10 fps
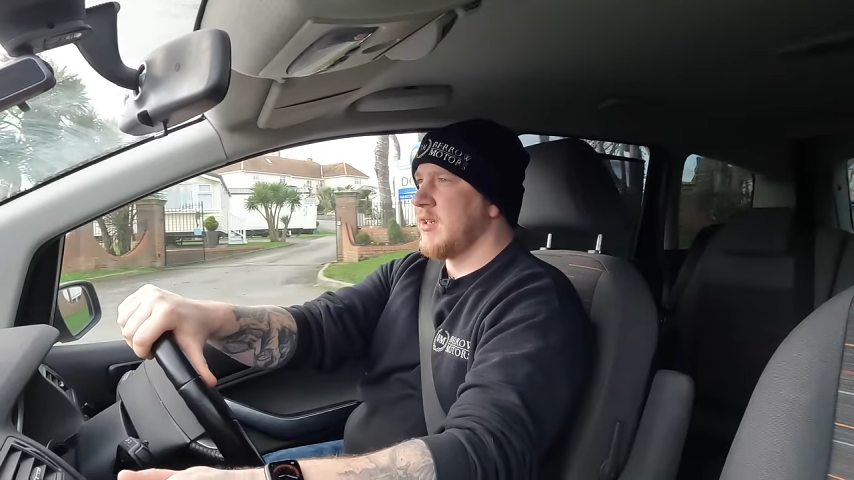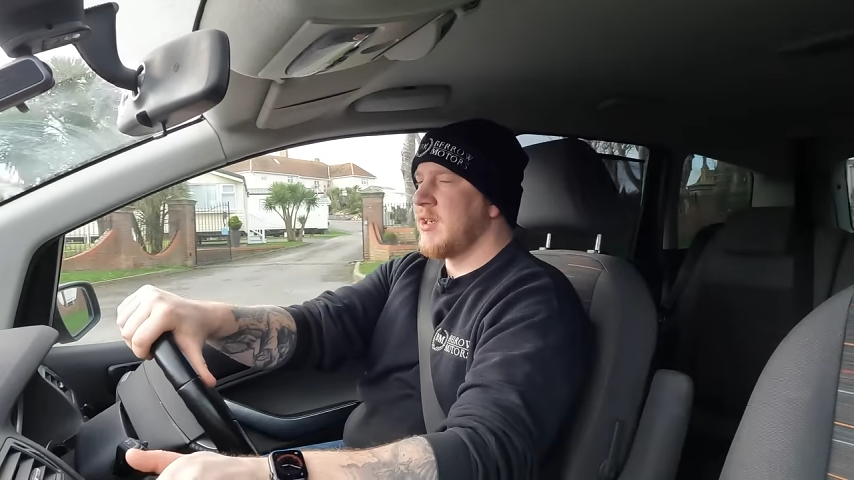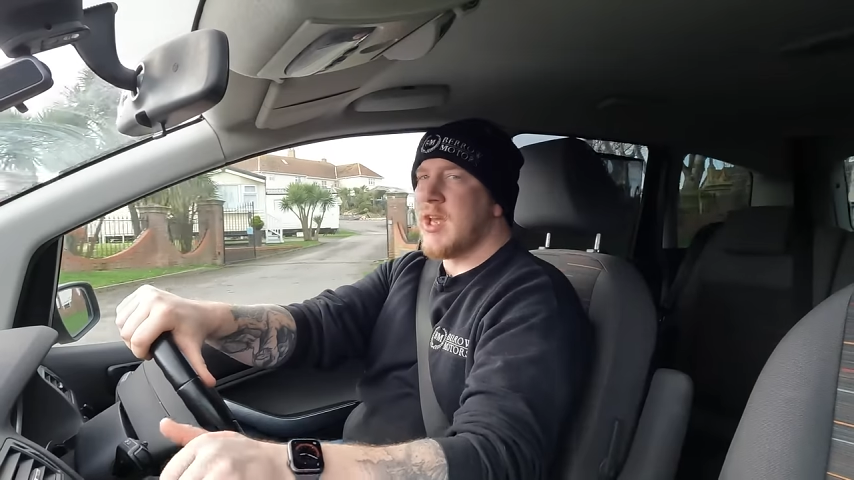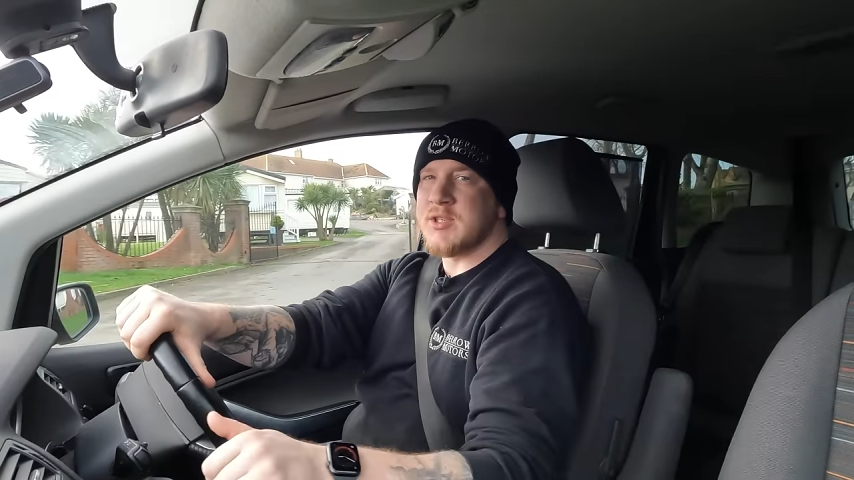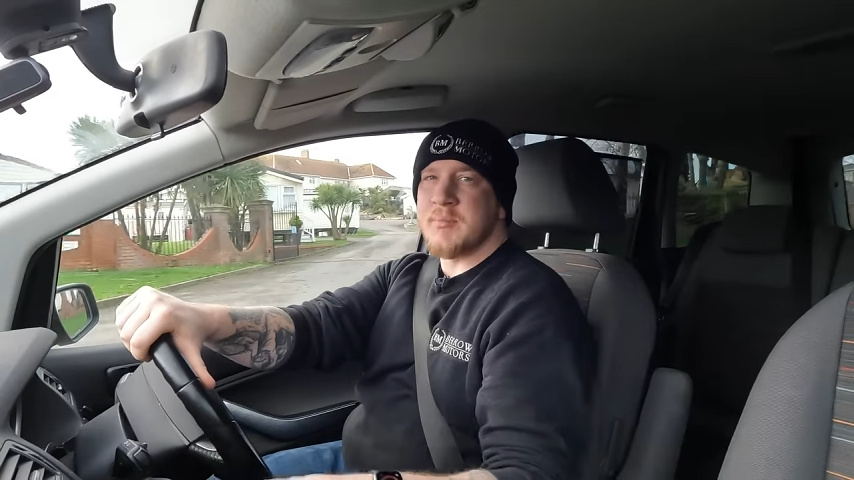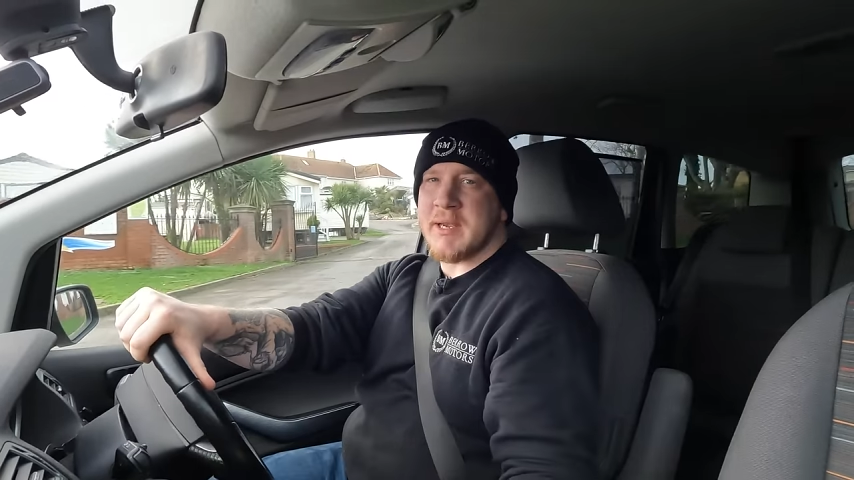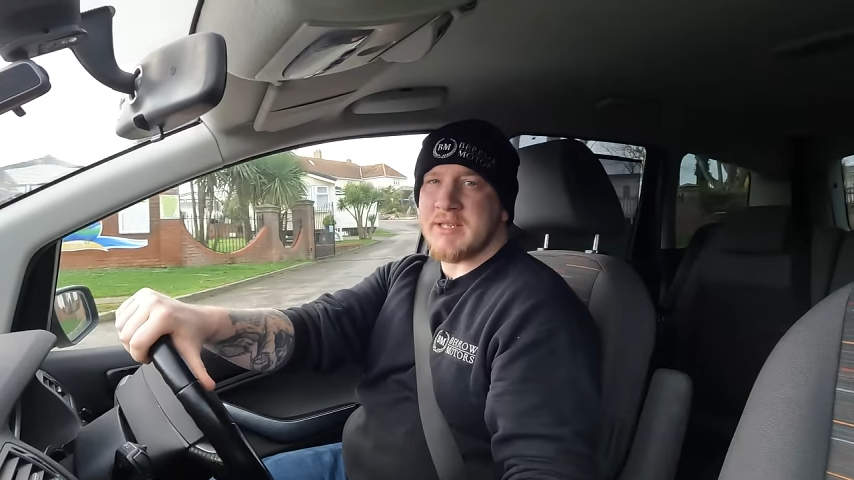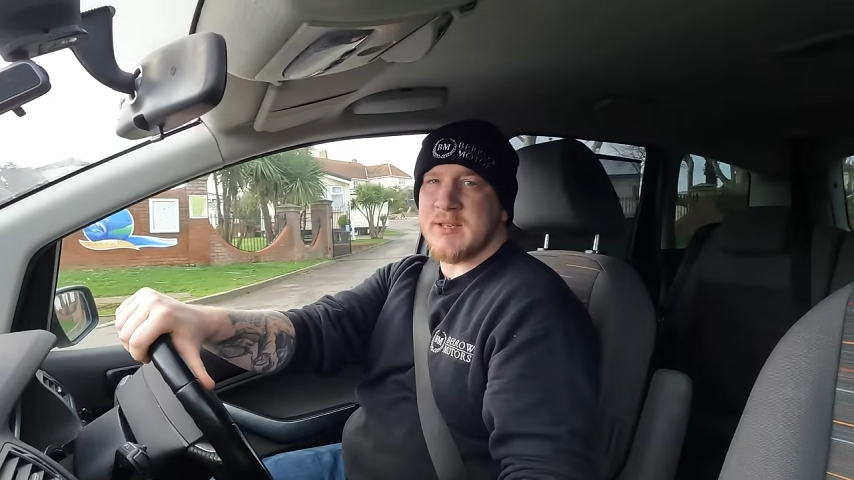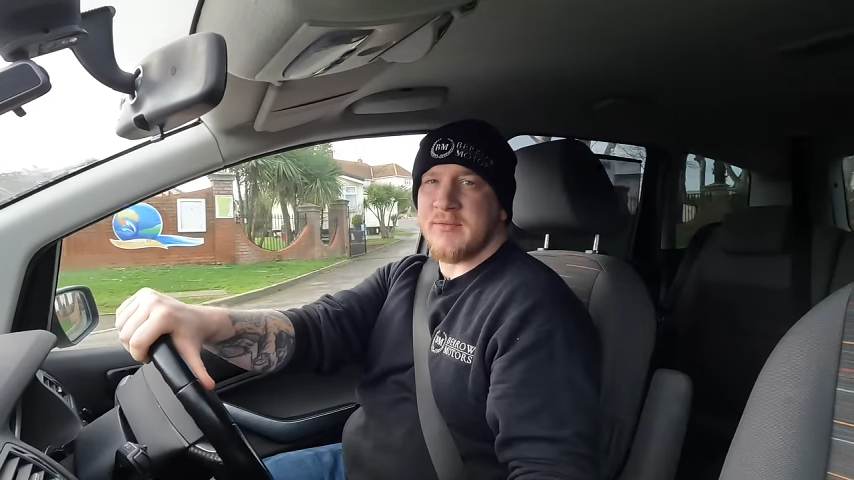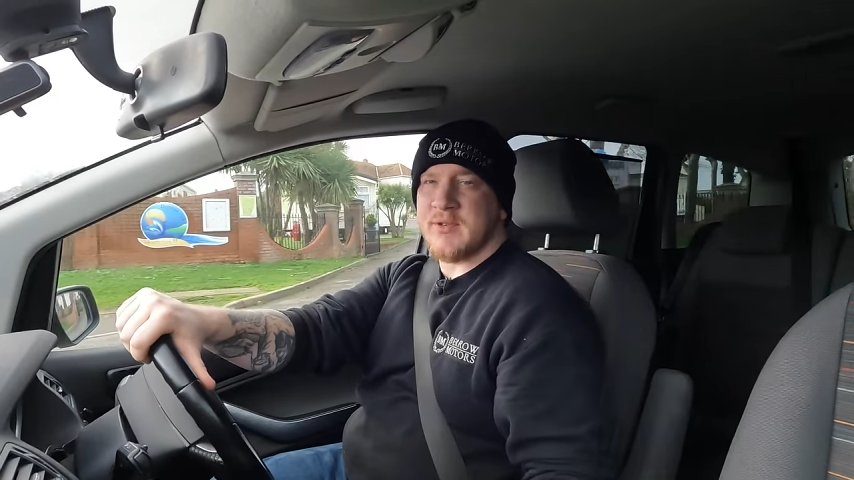Nice and
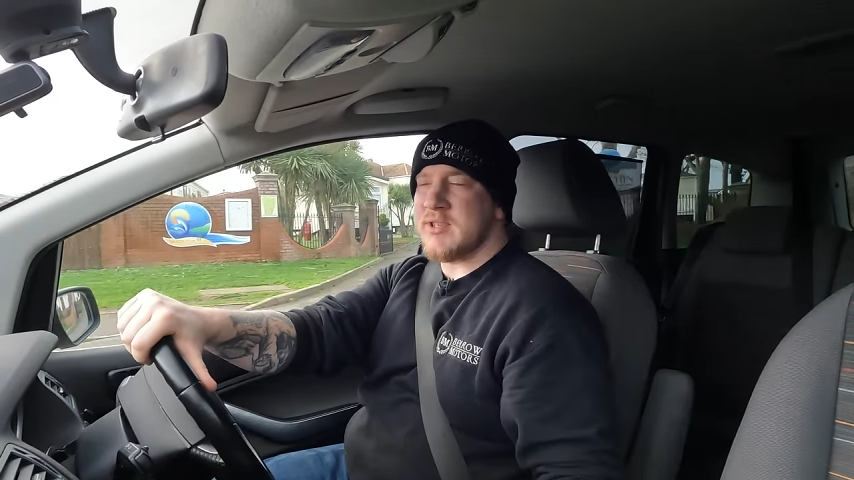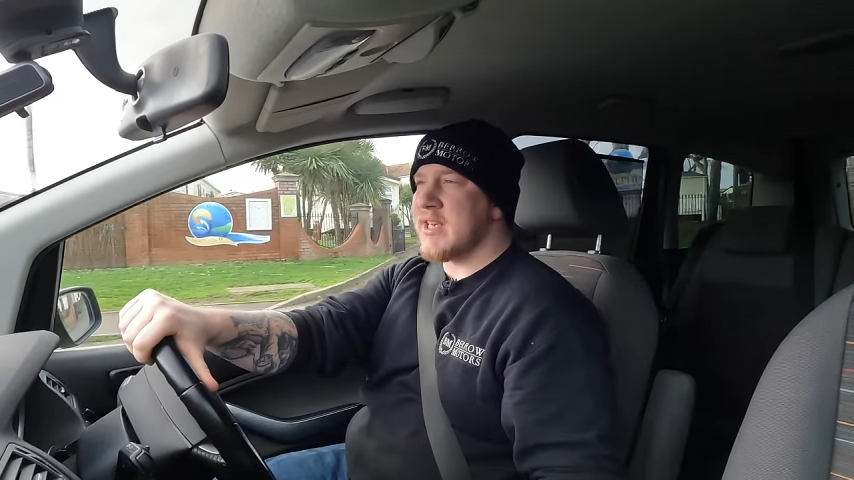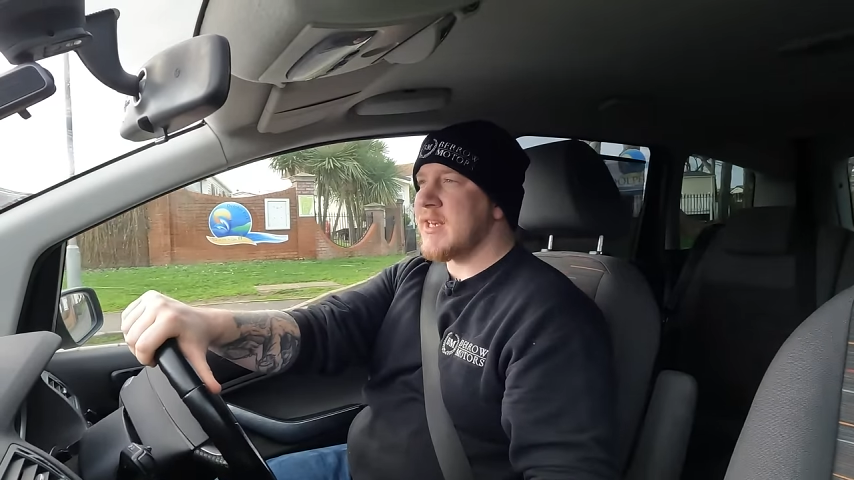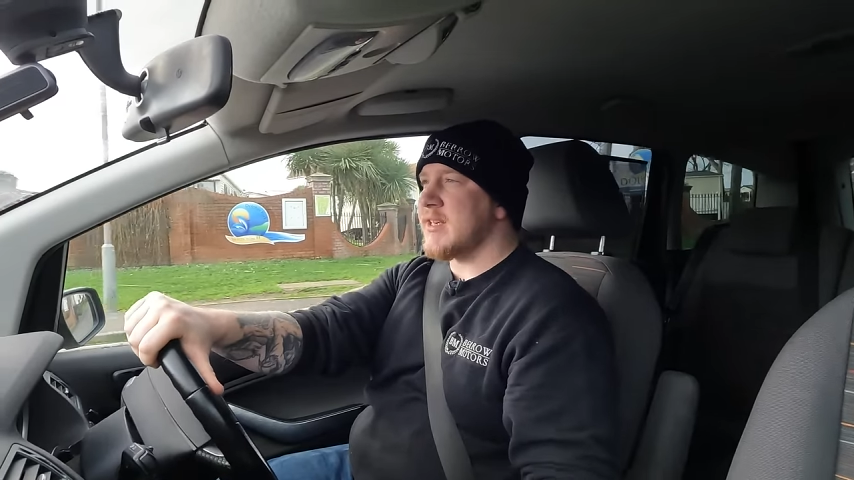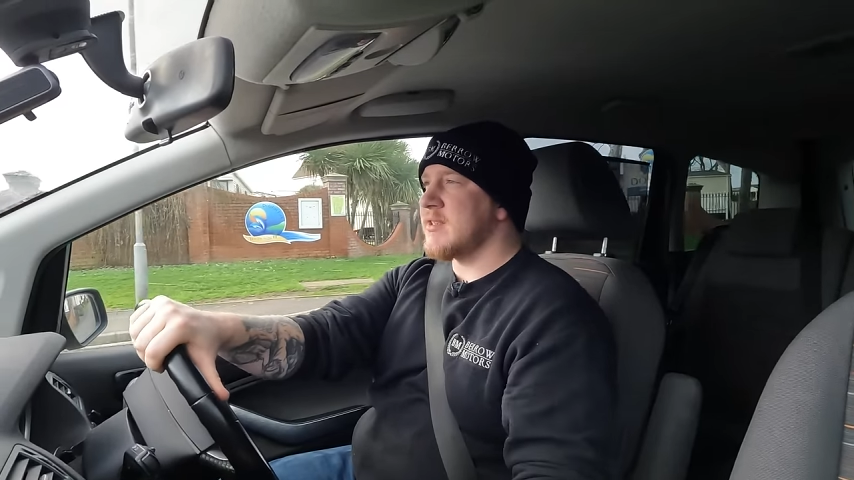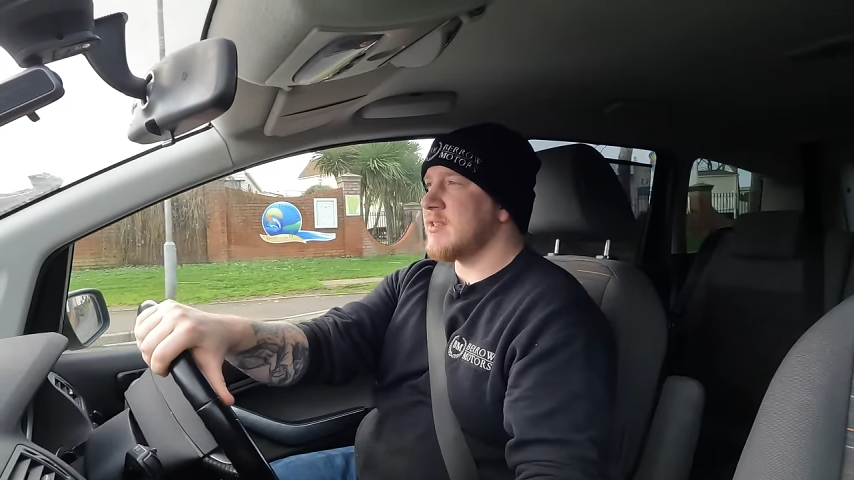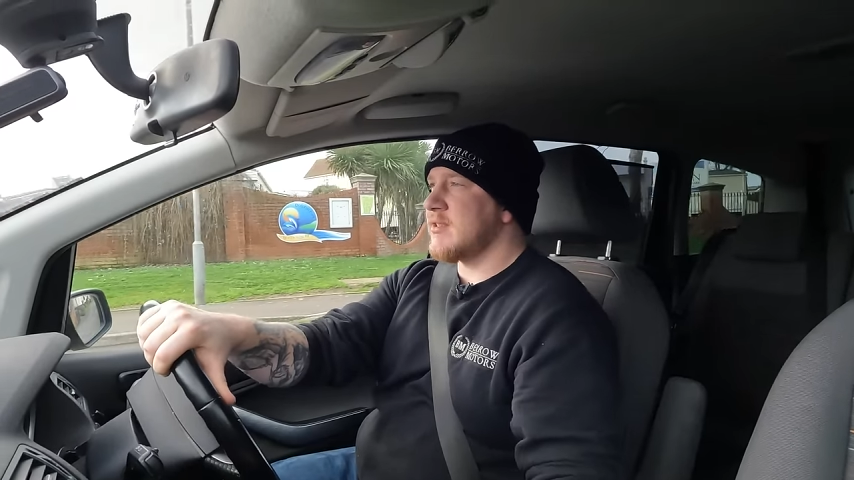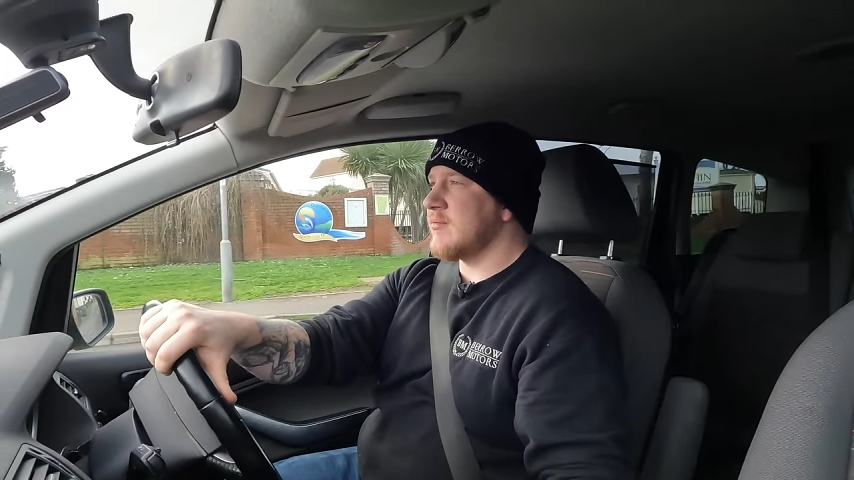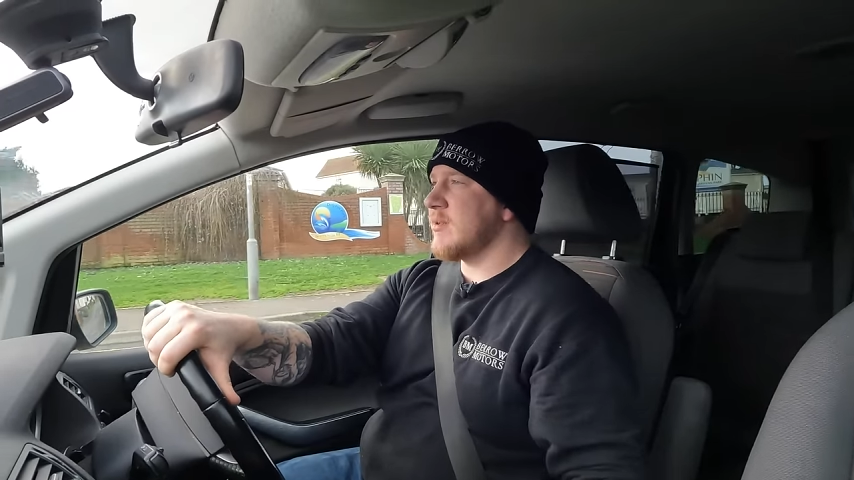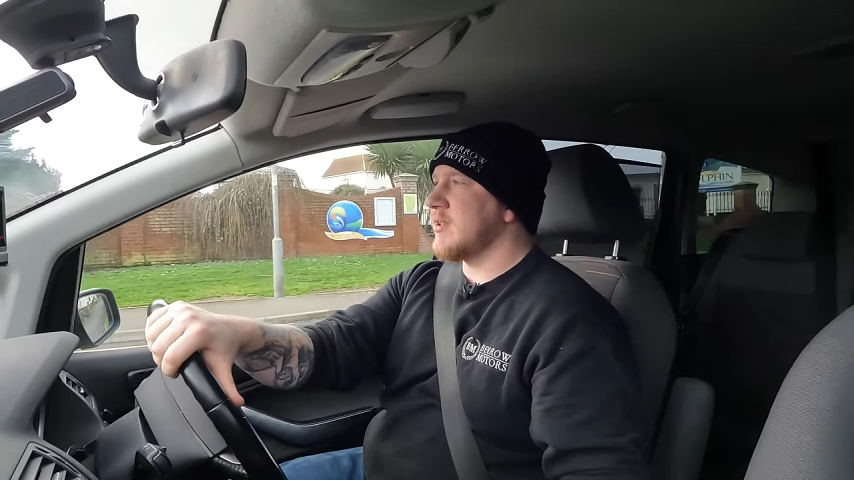bassy for a standard system.